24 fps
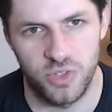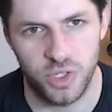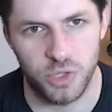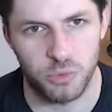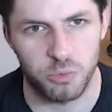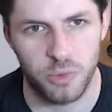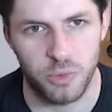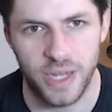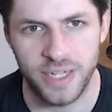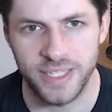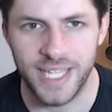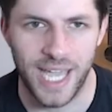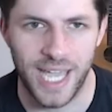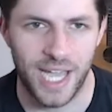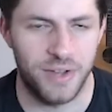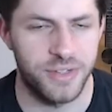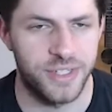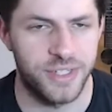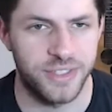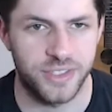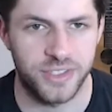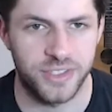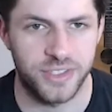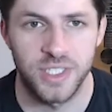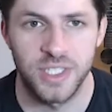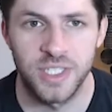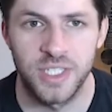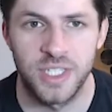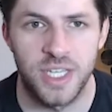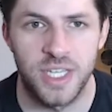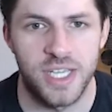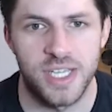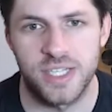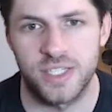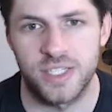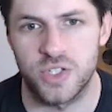red counties
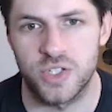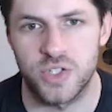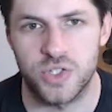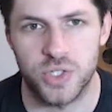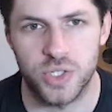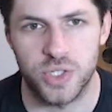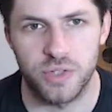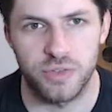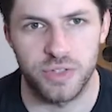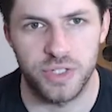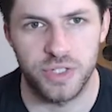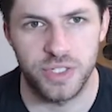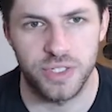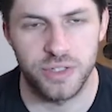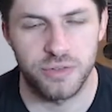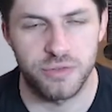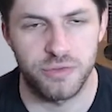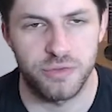and conservative